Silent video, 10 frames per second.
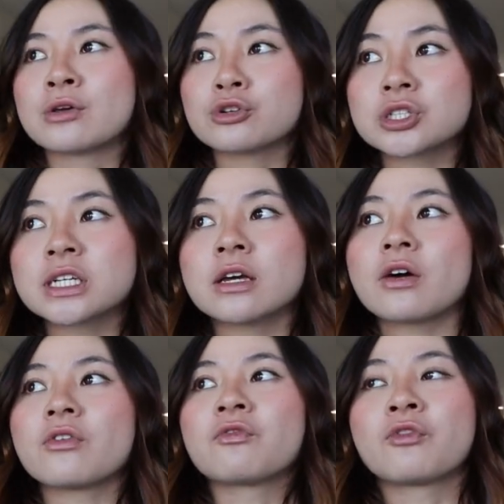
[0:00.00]
Usually
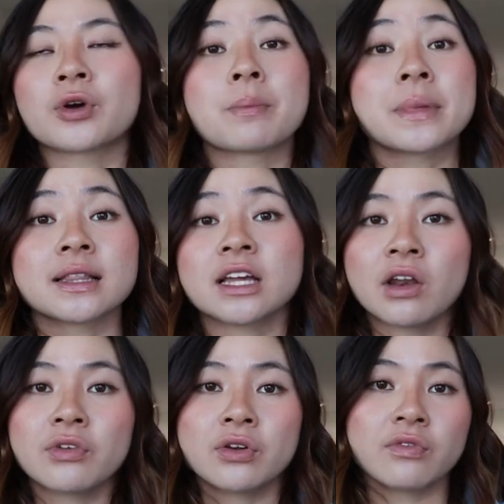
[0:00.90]
for a
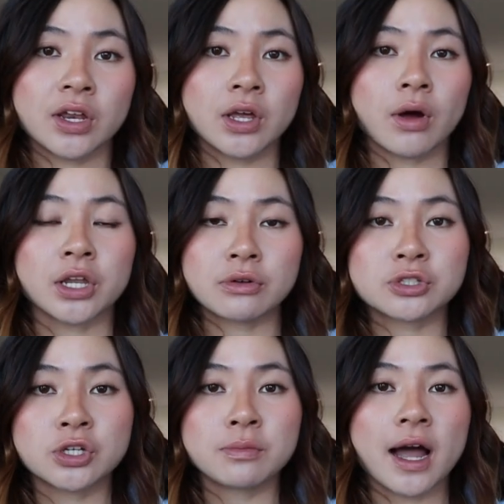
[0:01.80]
million viewed video on
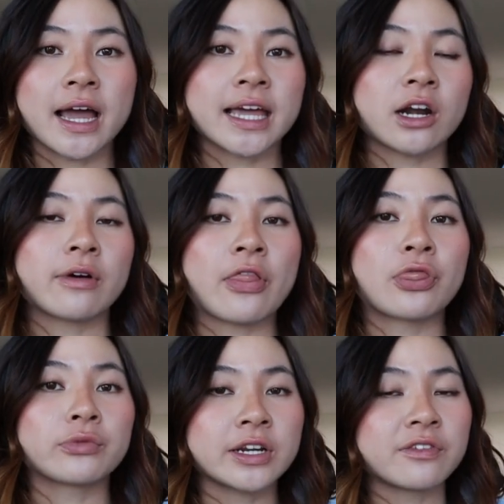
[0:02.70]
YouTube, I get around
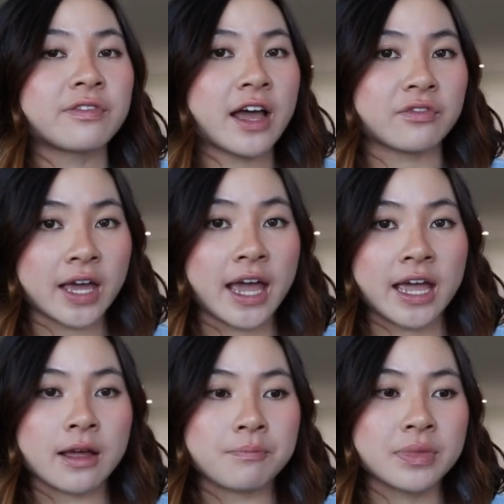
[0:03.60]
3 to
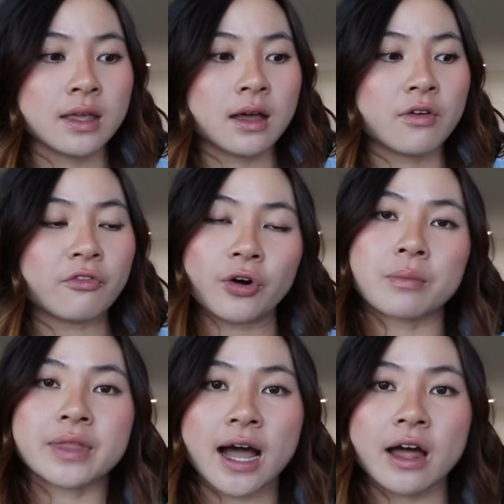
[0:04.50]
5K
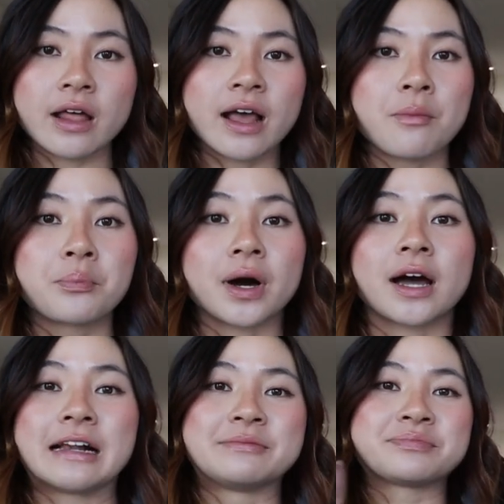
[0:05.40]
from that.
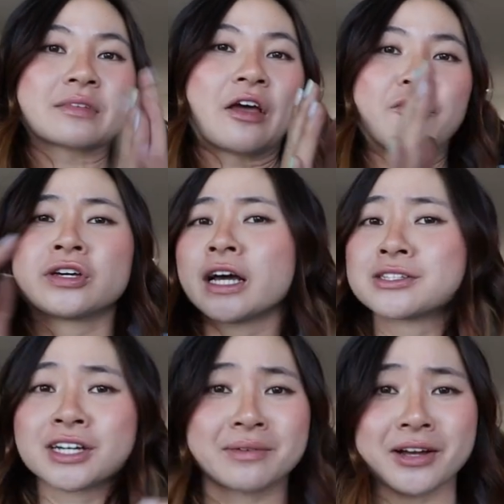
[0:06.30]
But if you
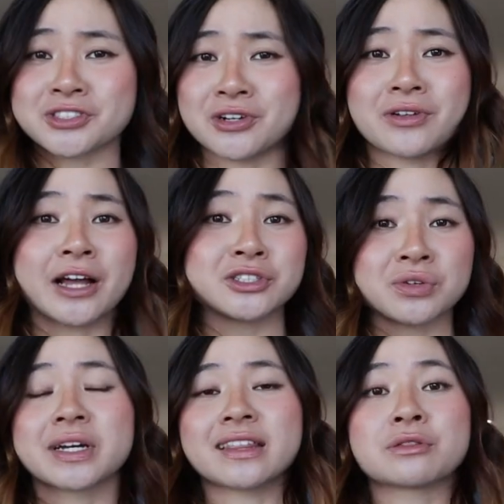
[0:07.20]
guys look at my channel, I
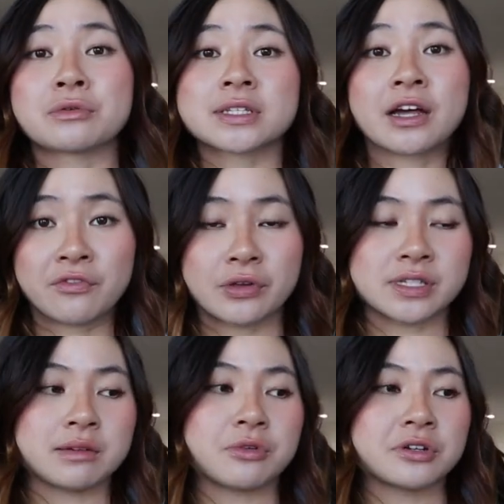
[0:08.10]
don't get those kind of
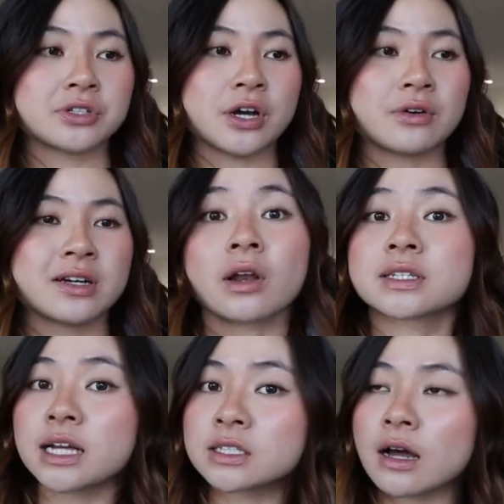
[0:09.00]
views anymore. So, but on
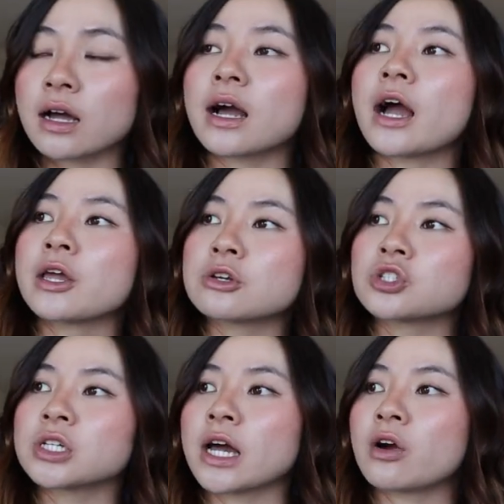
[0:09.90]
TikTok, I
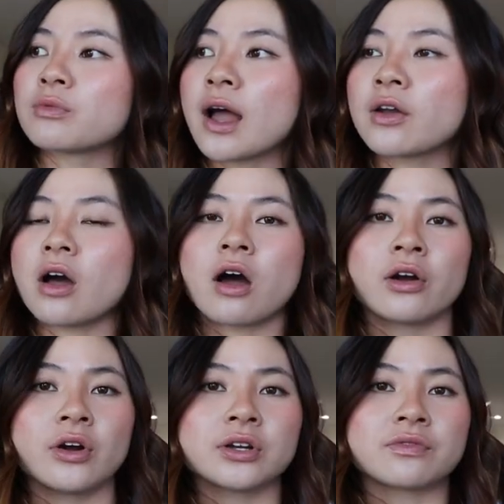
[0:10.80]
usually get around
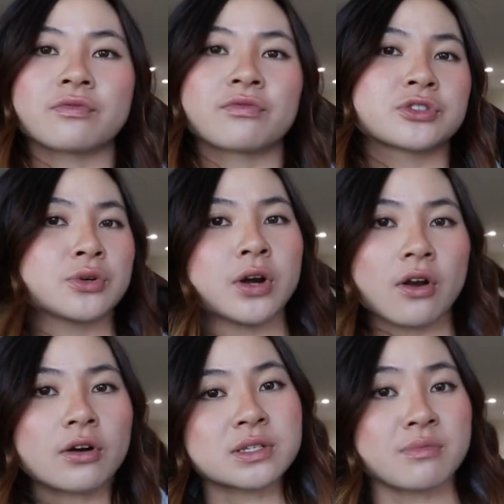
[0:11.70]
$100 to
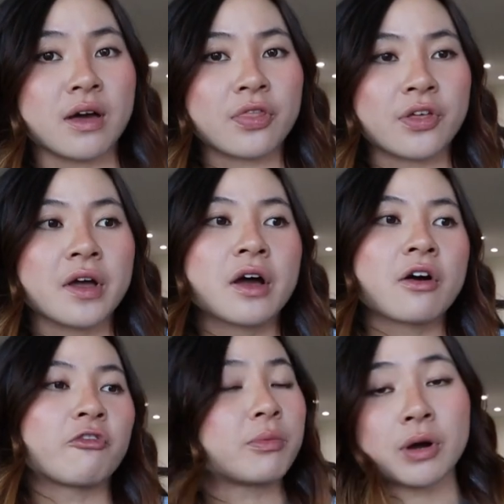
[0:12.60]
$200 a month
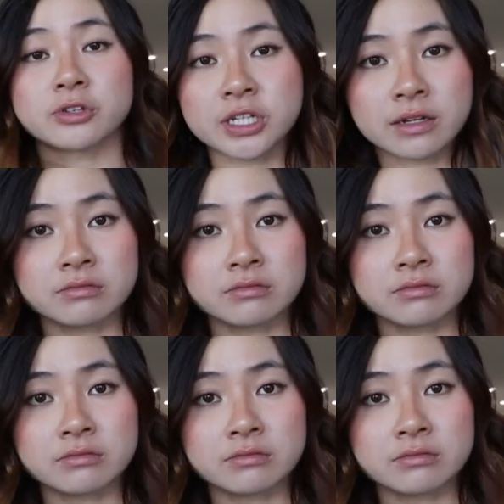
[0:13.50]
from posting.